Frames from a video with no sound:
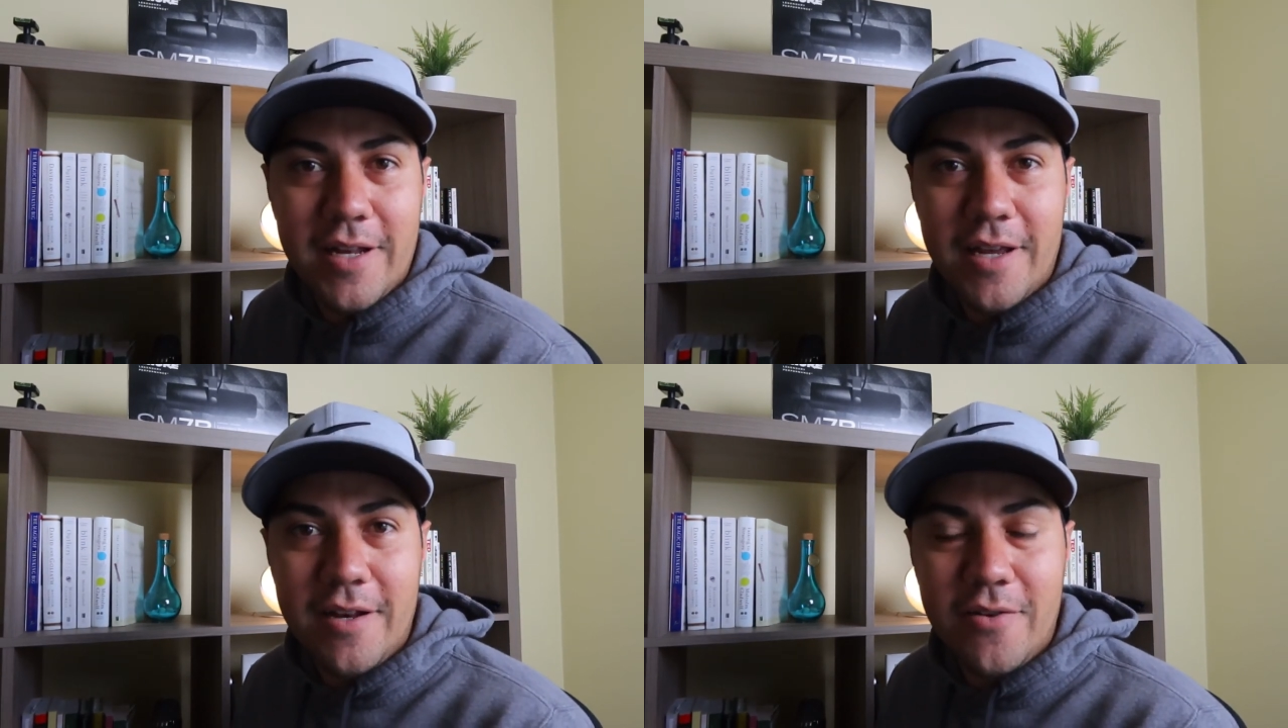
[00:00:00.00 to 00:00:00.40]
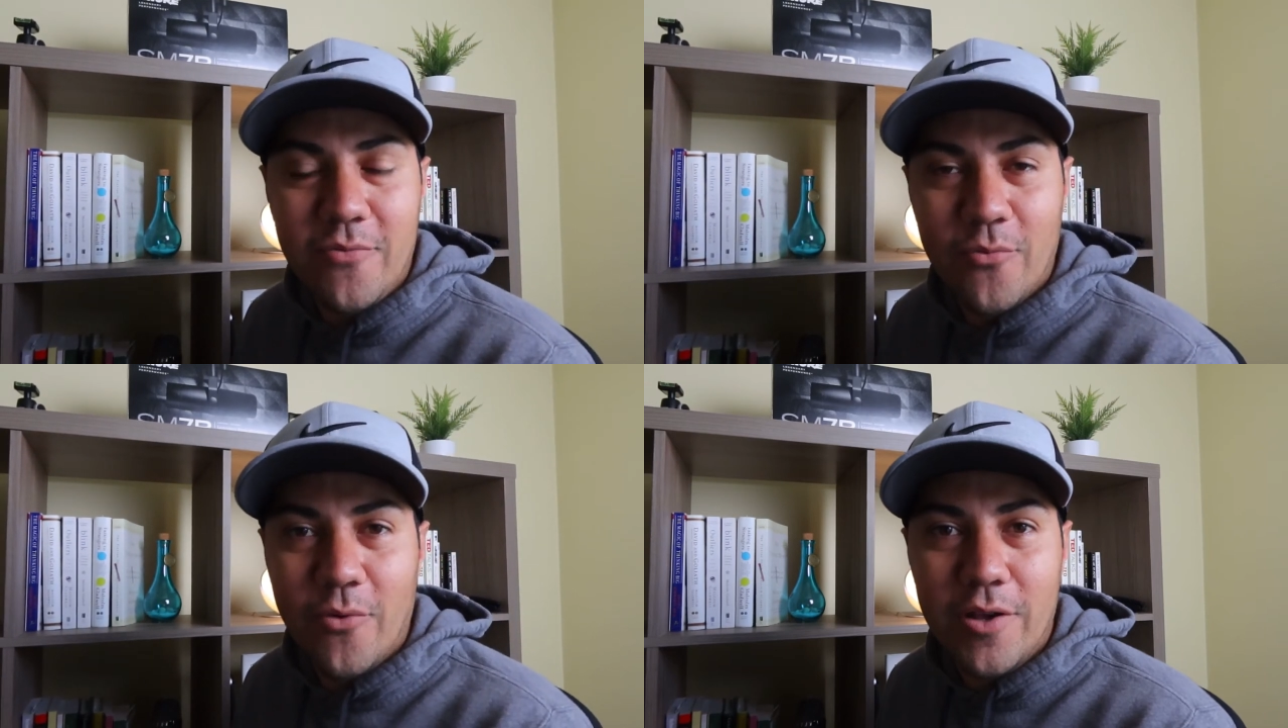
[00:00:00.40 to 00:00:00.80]
than
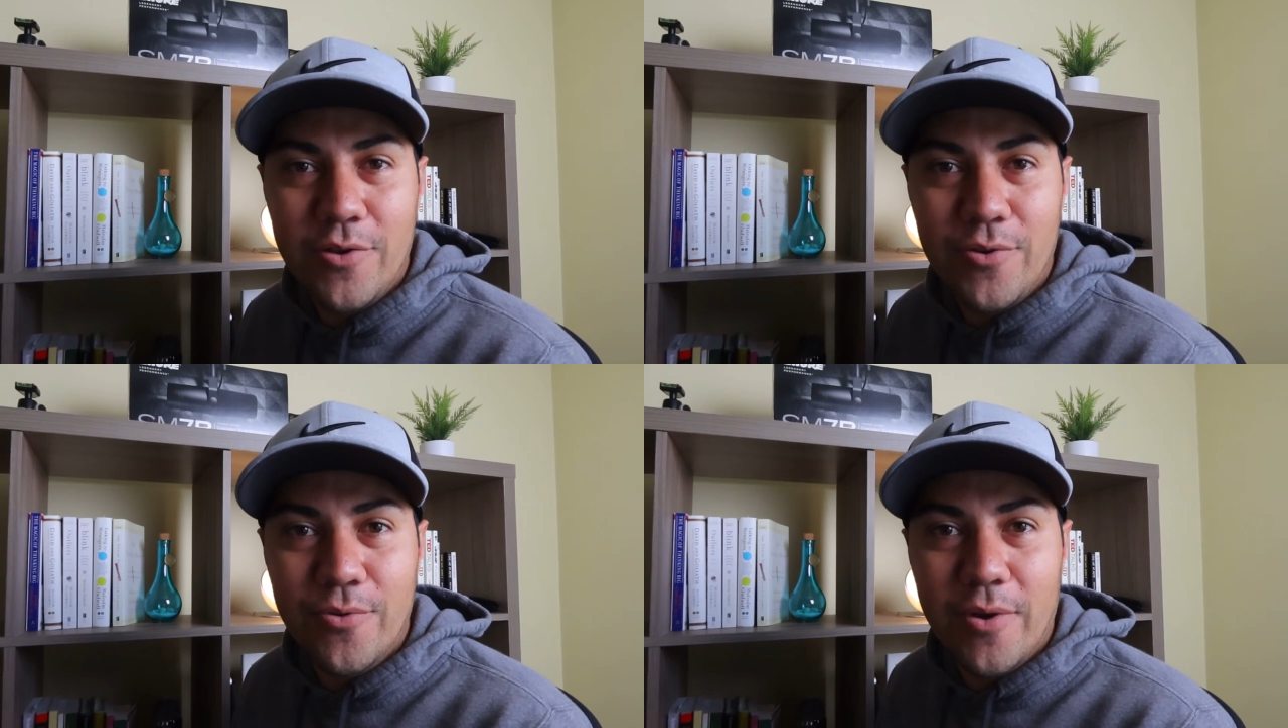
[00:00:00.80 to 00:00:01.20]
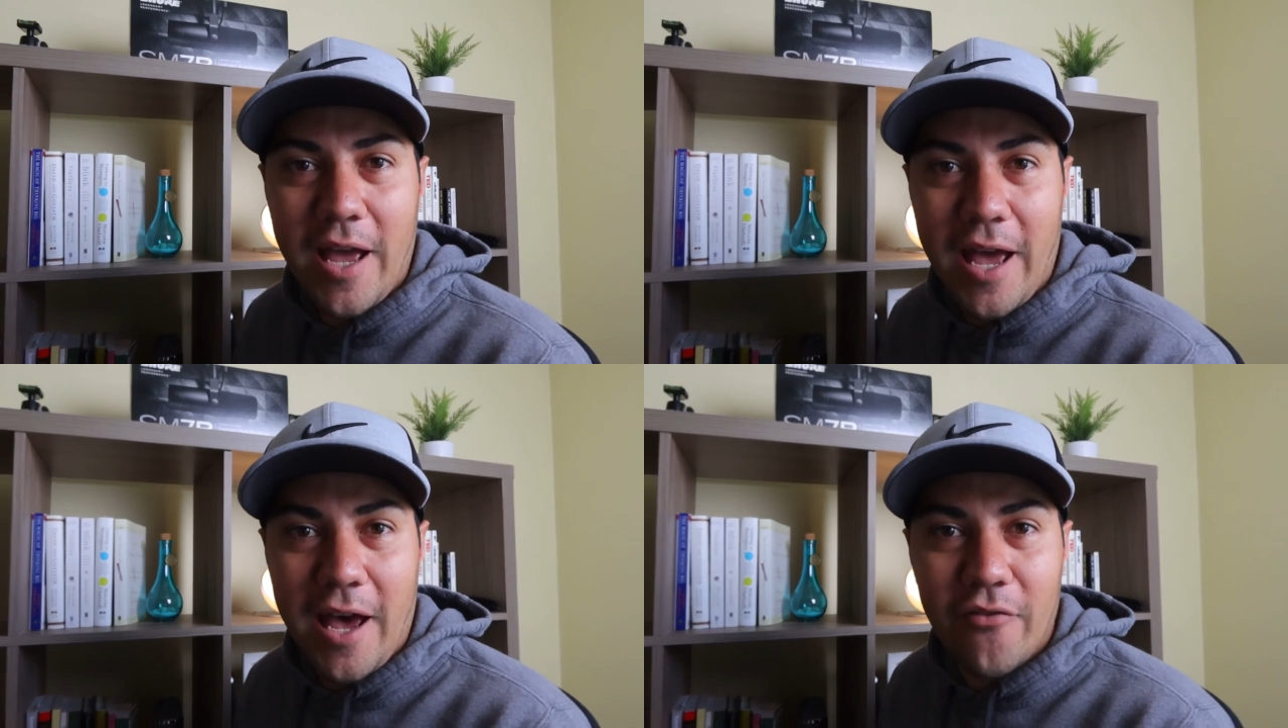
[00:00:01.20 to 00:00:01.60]
what you
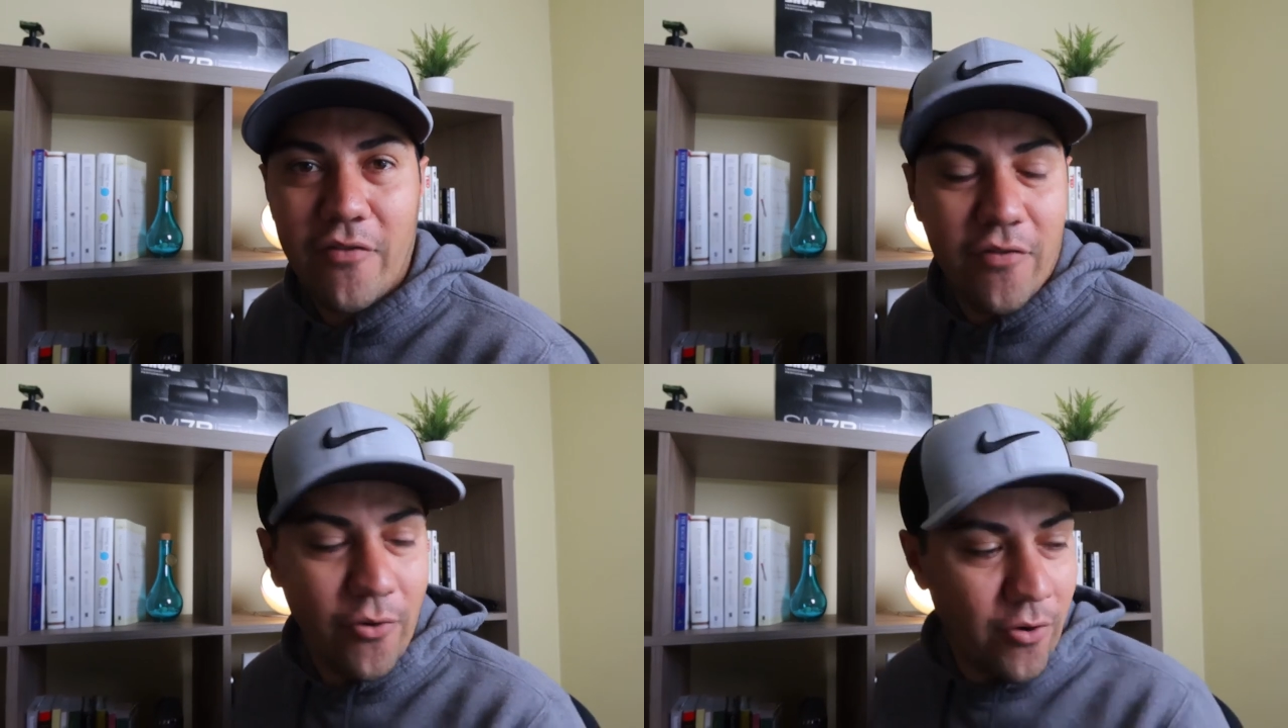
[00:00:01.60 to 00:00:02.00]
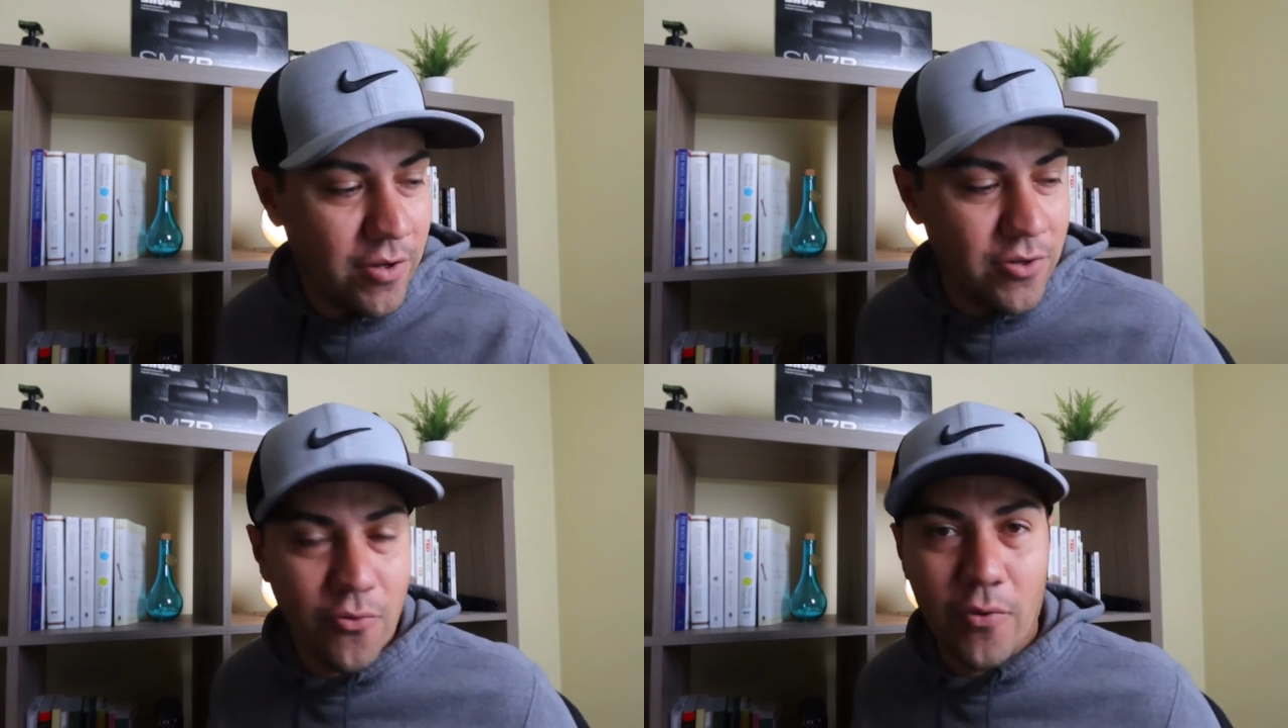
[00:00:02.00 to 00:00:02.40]
have for
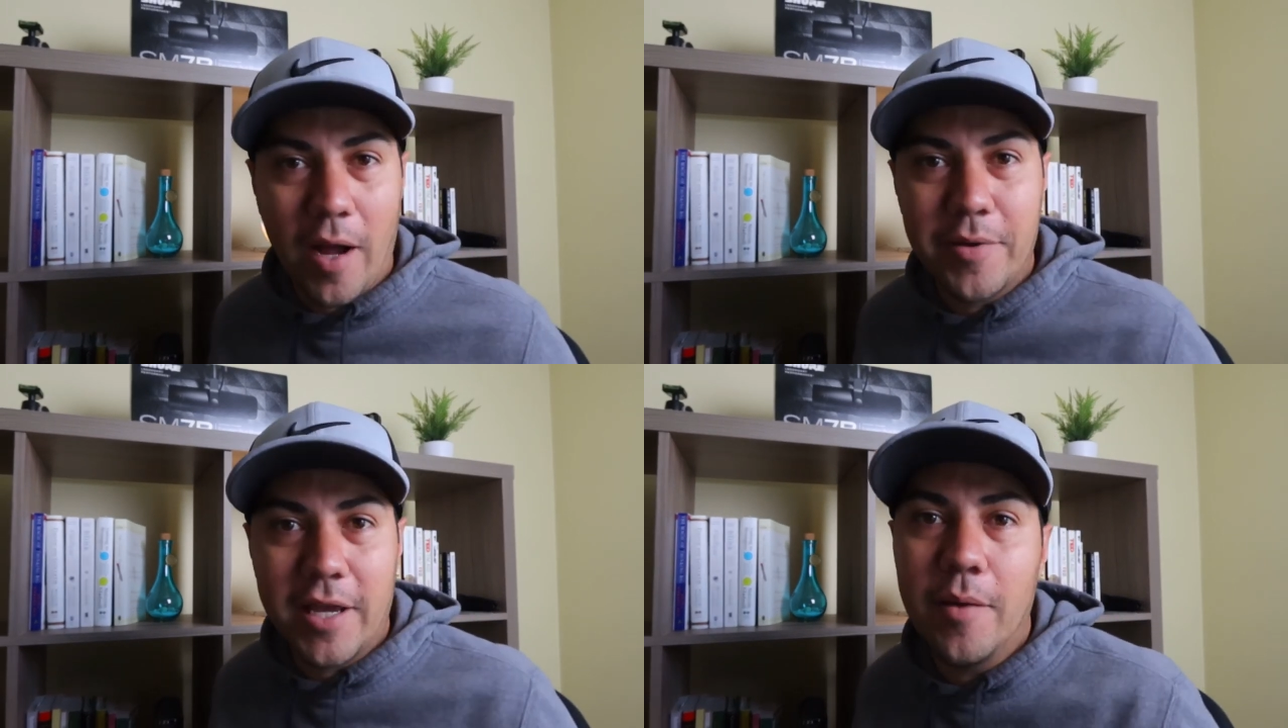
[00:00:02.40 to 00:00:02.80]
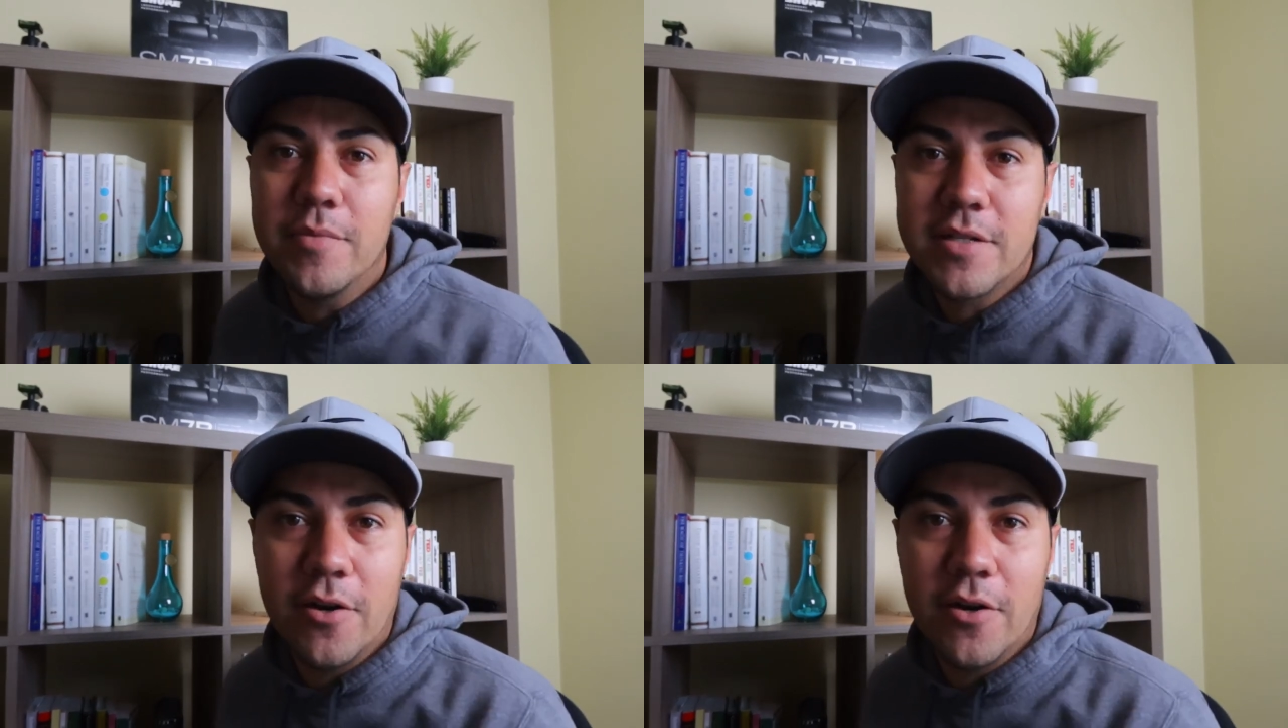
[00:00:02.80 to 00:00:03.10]
your webcam.